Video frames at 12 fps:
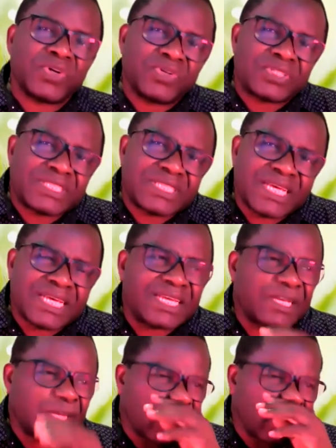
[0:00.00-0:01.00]
don't
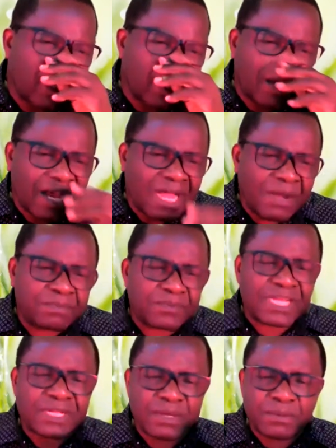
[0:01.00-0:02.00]
say, I'm,
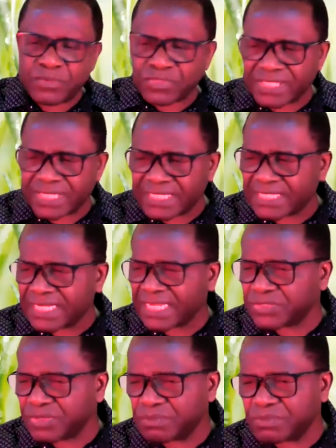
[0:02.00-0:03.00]
I'm not getting a
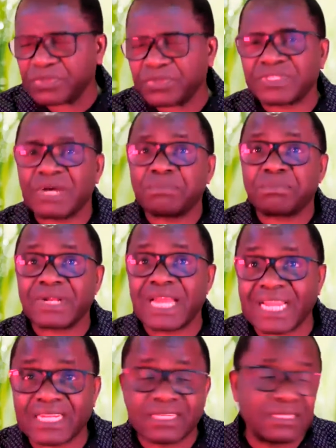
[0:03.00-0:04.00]
job because I'm
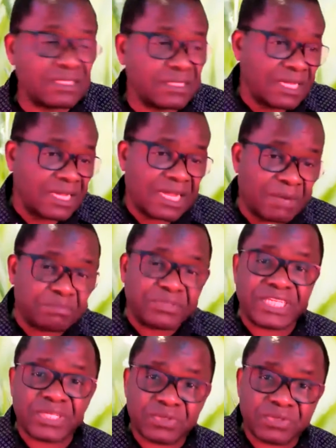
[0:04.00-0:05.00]
black, I'm
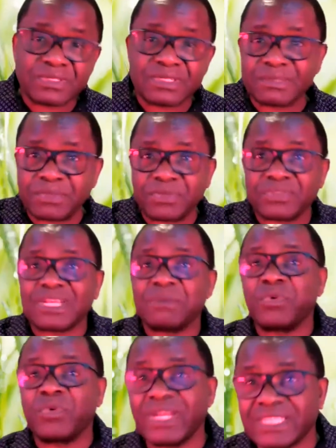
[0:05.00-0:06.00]
yellow, because
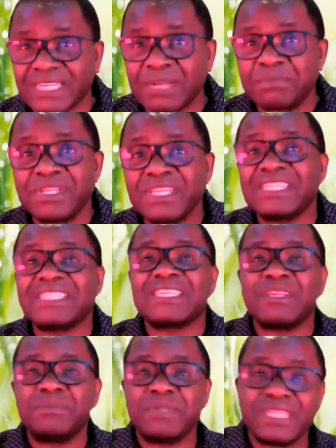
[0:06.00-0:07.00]
I'm white, I'm being
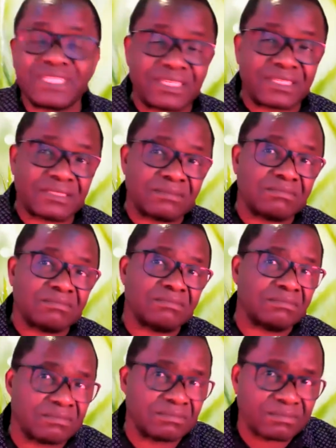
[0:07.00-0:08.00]
discriminated.
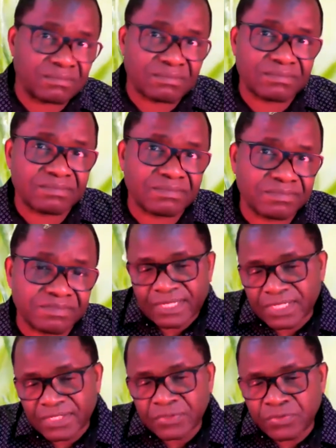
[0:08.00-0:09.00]
Mm -mm
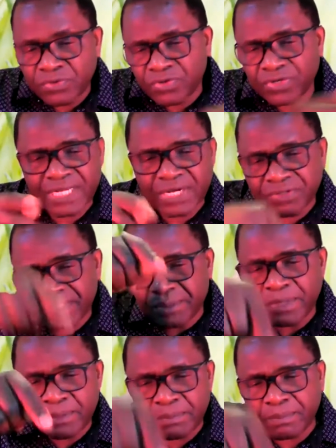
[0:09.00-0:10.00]
you go down the
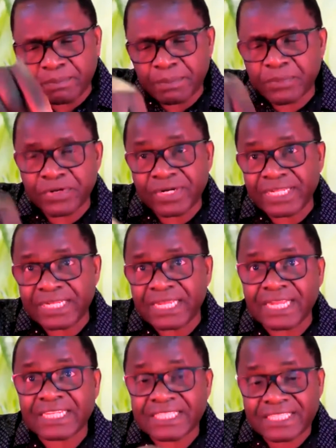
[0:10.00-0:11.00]
mem- memory lane
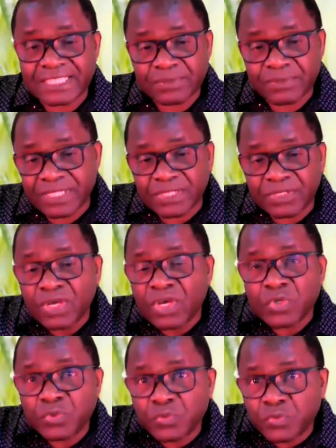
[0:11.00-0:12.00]
and see whether you
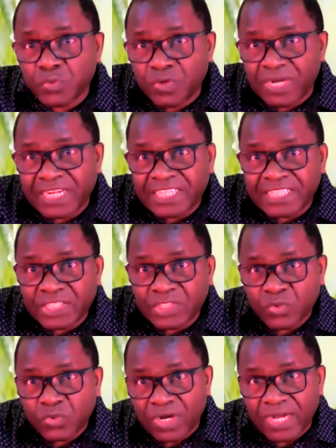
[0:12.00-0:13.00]
took a
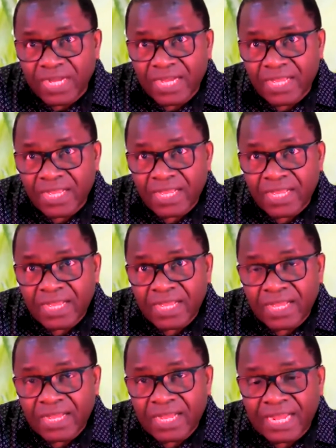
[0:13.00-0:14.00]
detour
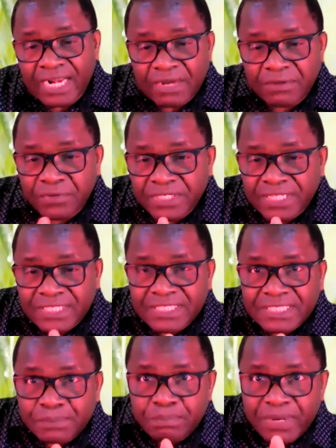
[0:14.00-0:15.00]
and avoided
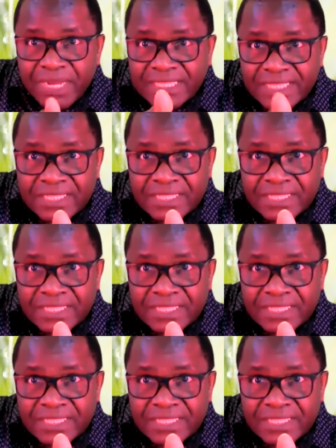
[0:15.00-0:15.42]
this path,